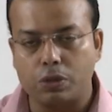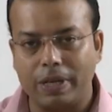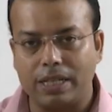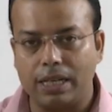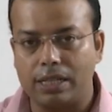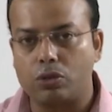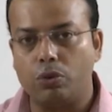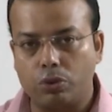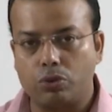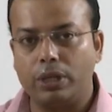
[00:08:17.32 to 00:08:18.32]
materials
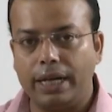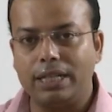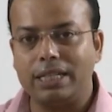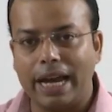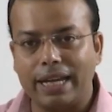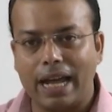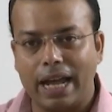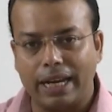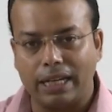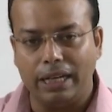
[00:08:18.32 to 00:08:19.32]
so that it can
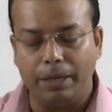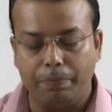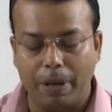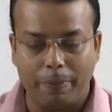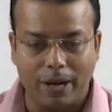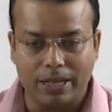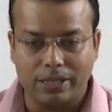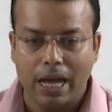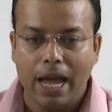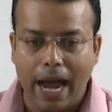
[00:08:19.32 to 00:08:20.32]
directly
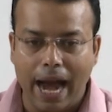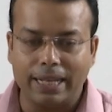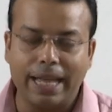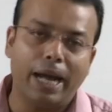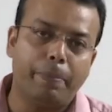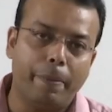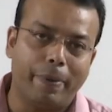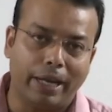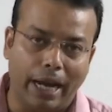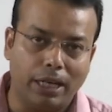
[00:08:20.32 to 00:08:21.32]
vaporize and that
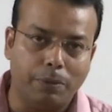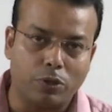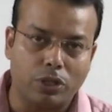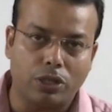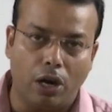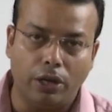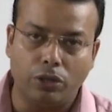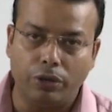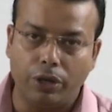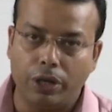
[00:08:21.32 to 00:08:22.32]
vapor can deposit
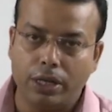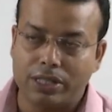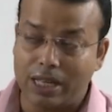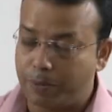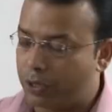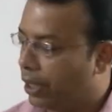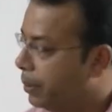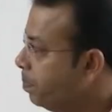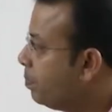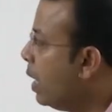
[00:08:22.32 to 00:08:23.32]
onto your substrate.
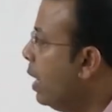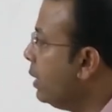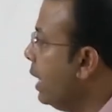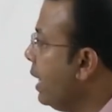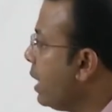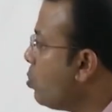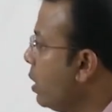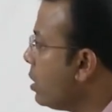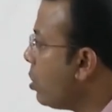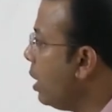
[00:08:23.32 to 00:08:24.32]
The next
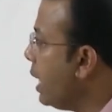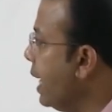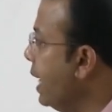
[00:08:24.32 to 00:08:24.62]
one is called the